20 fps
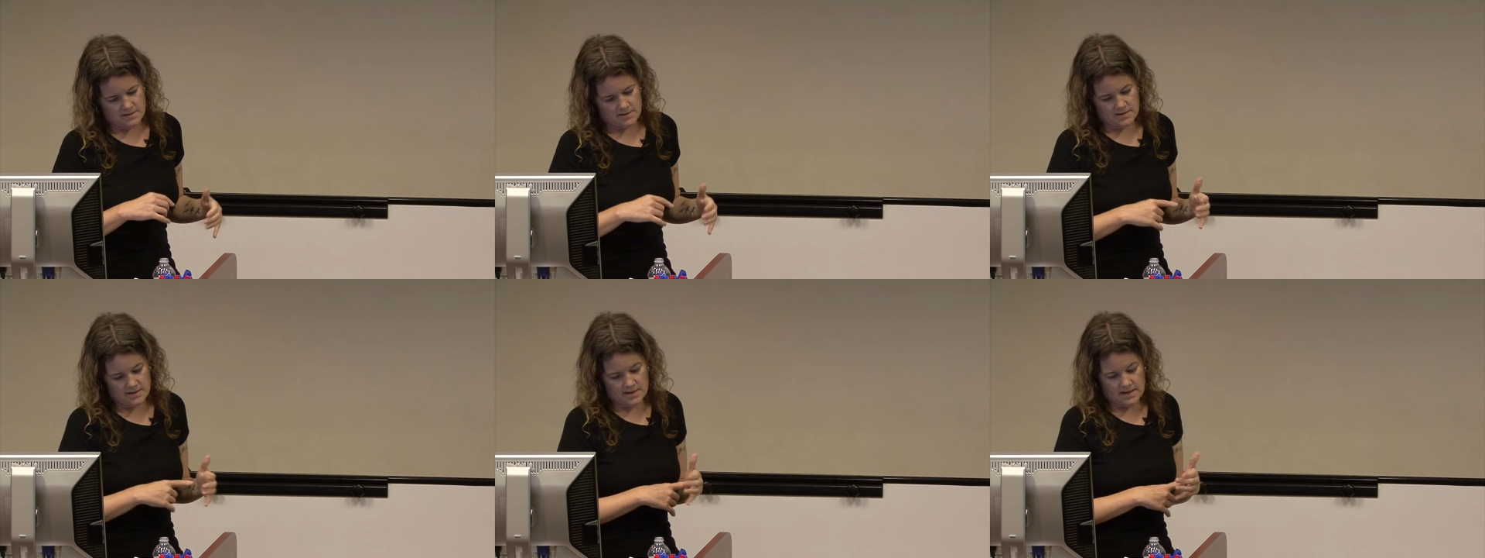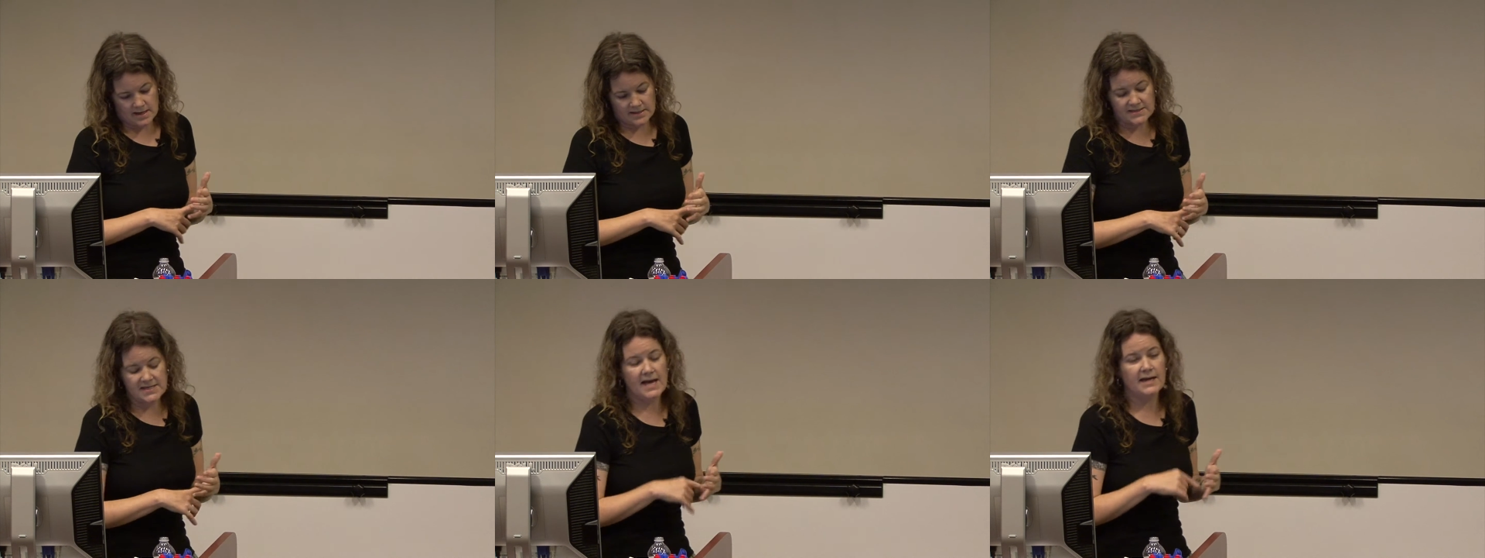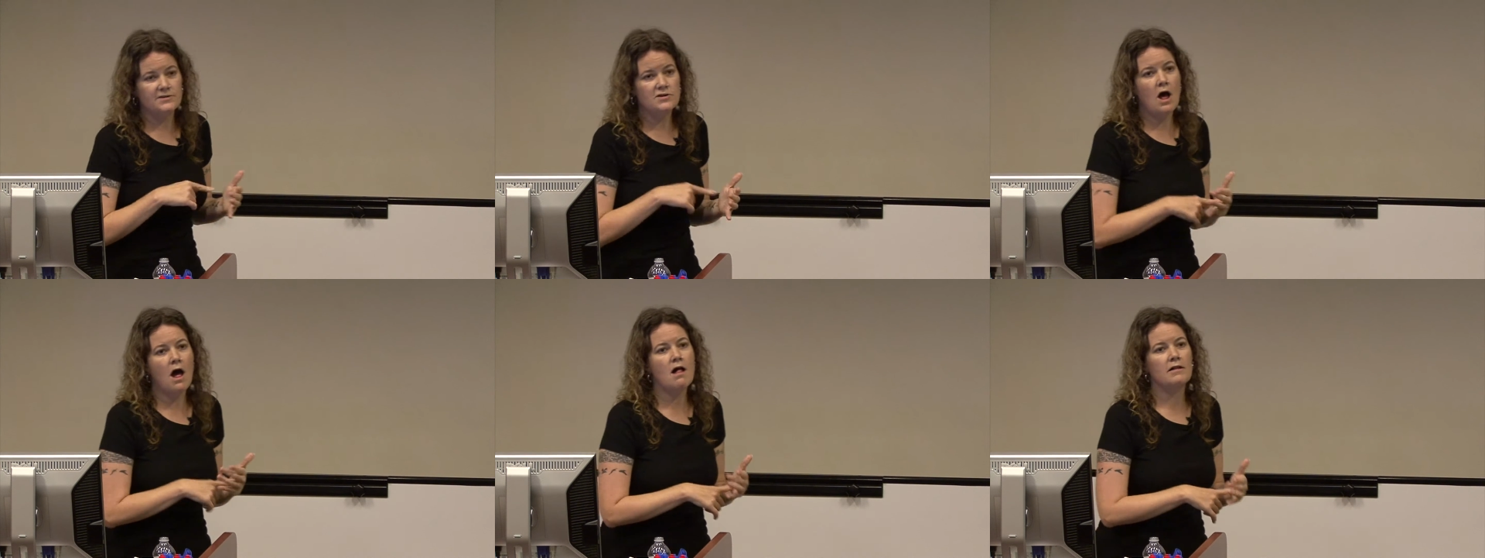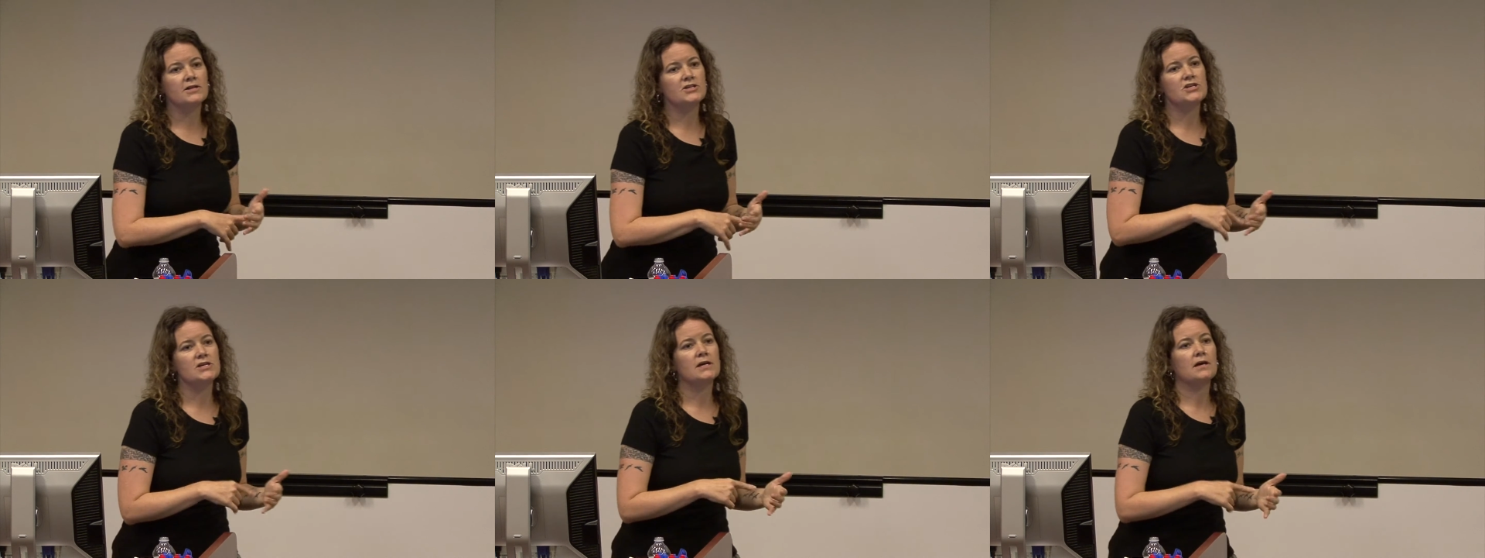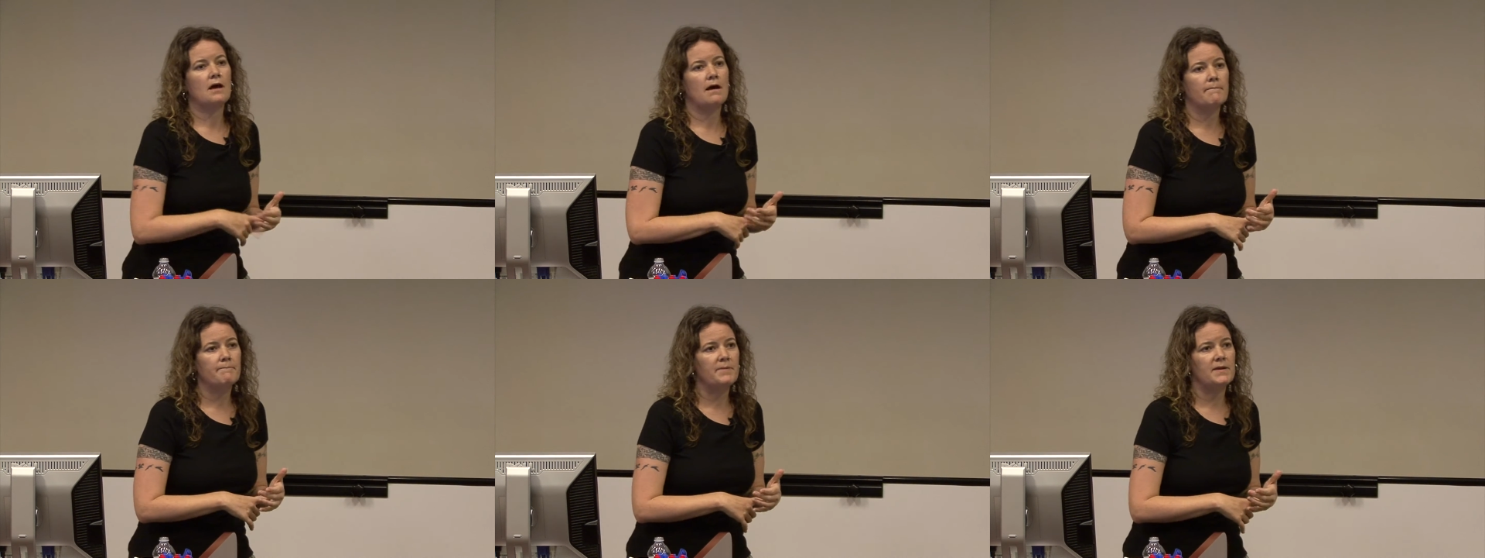And technology
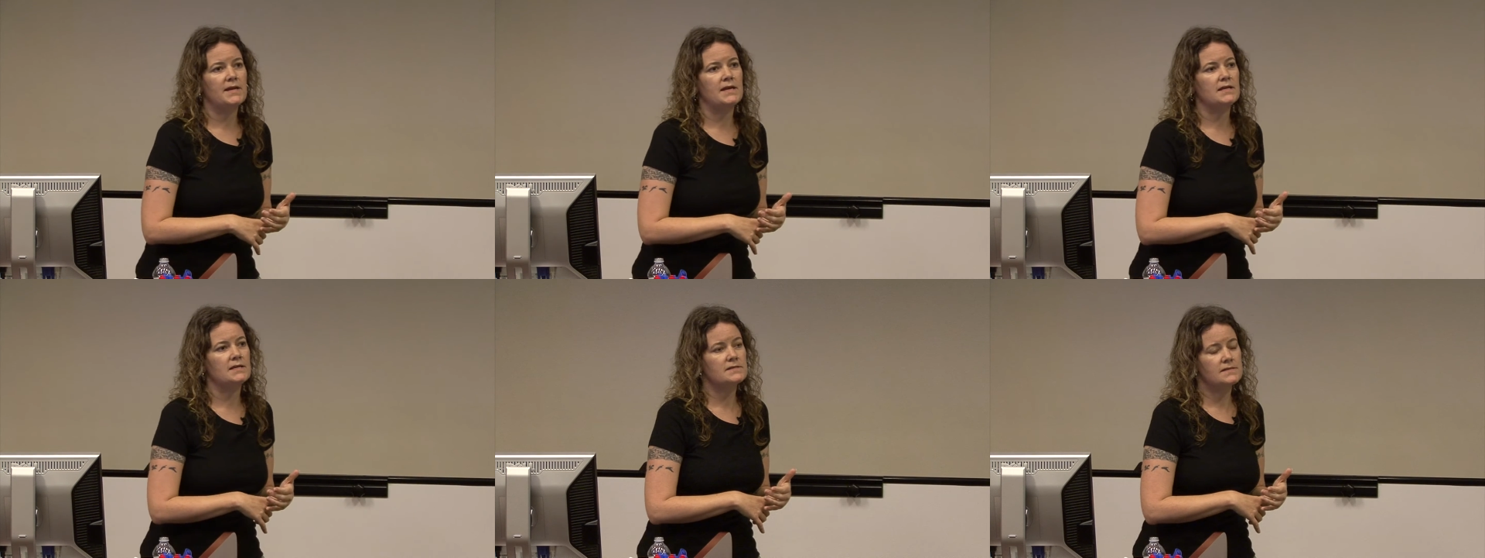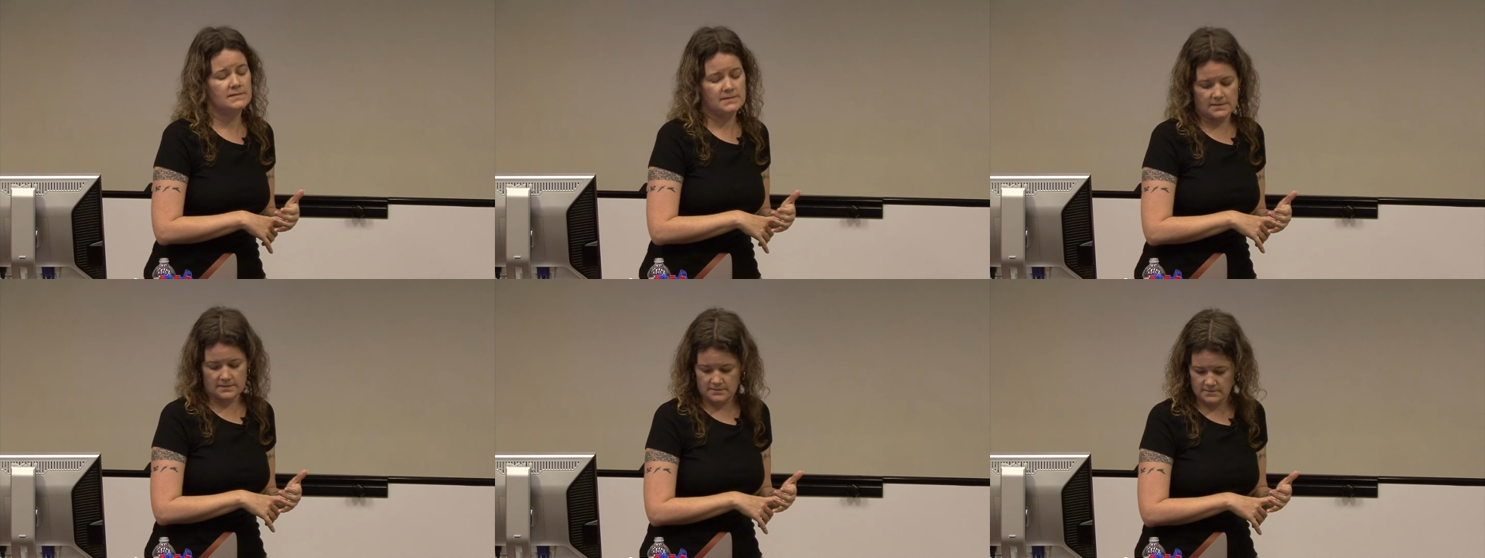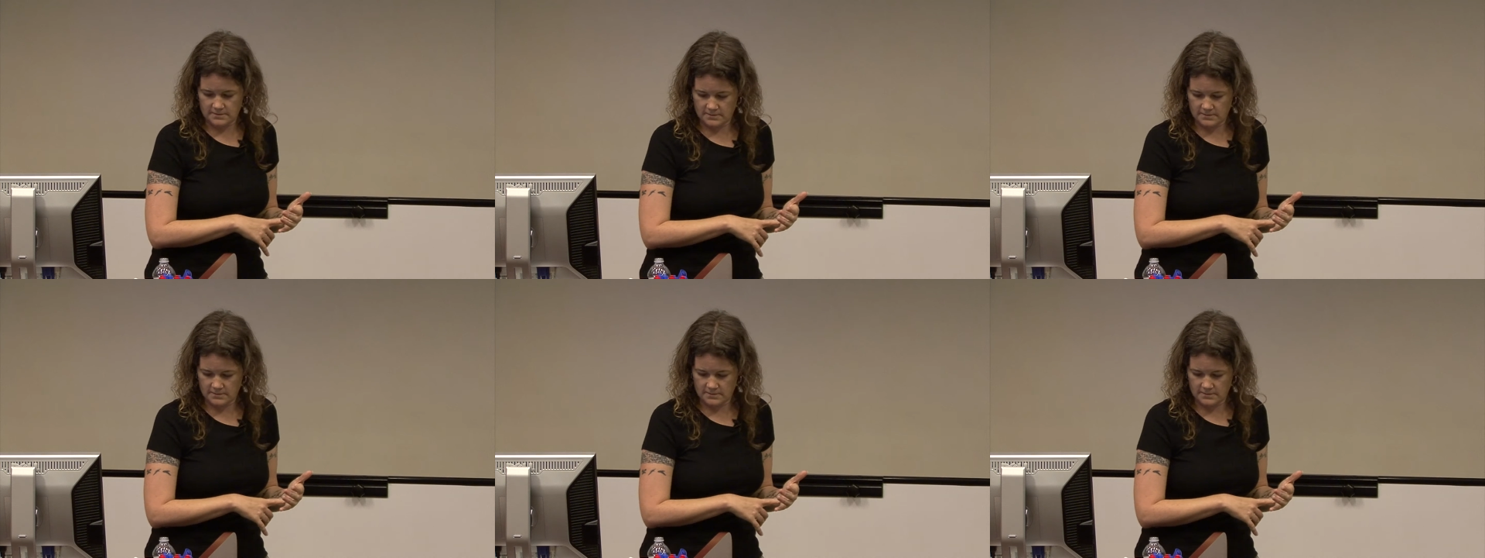companies,